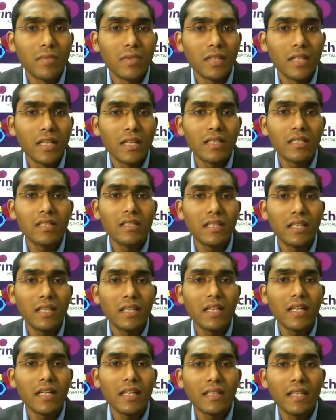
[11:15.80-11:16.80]
They
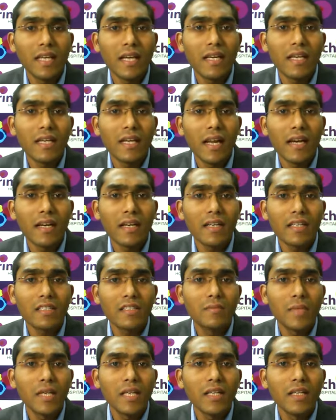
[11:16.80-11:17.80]
are
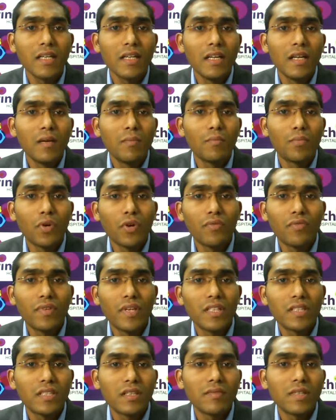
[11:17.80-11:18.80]
characterized by
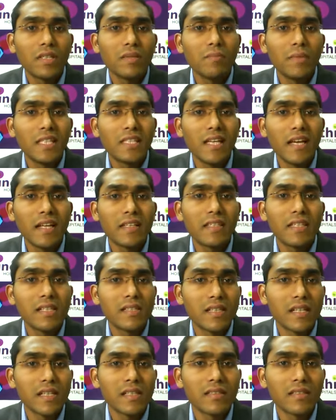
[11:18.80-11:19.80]
proliferation of the mesangial
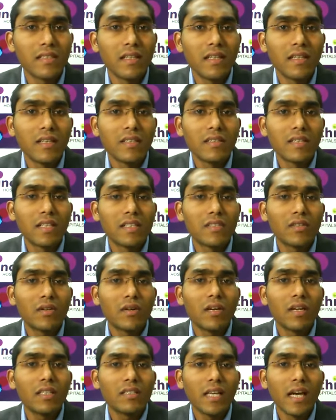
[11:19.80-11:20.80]
cells. That is
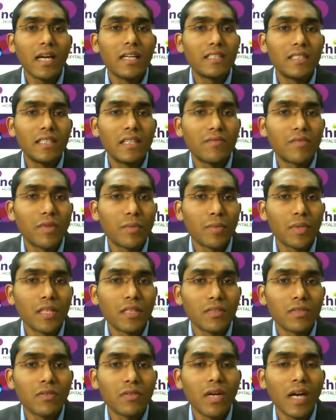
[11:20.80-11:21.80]
called as IgA nephropathy.
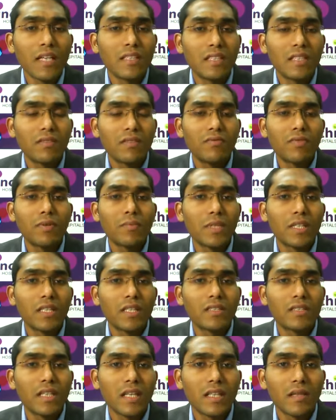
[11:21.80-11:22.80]
So IgA nephropathy
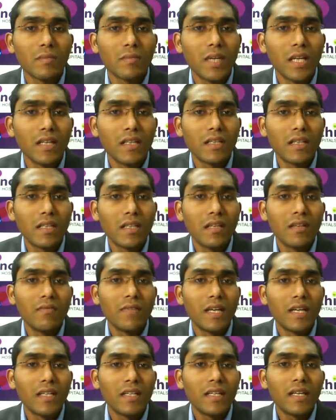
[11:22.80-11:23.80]
is nothing but
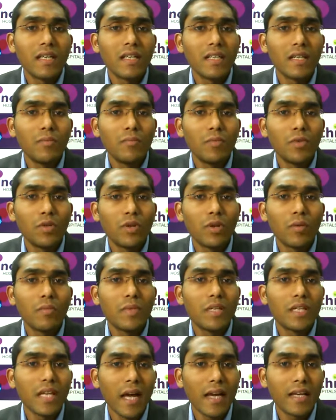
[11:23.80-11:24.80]
where the
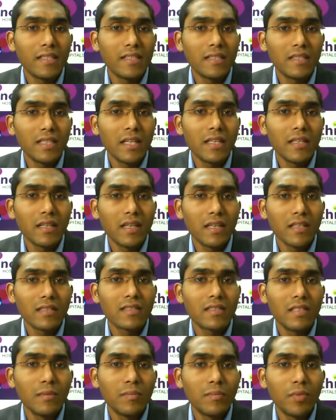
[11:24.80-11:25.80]
immunoglobulin IgA gets
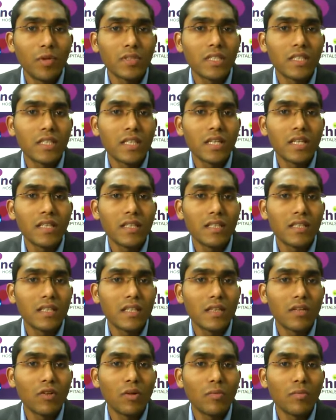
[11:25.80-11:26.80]
deposited in the
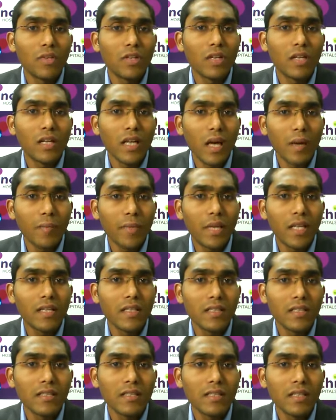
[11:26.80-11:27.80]
glomerular
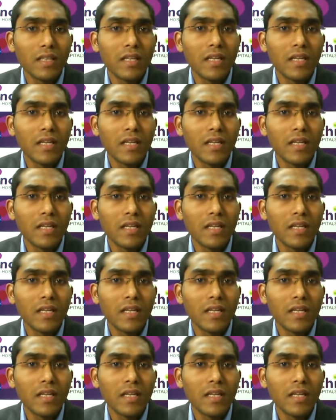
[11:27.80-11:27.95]
capillaries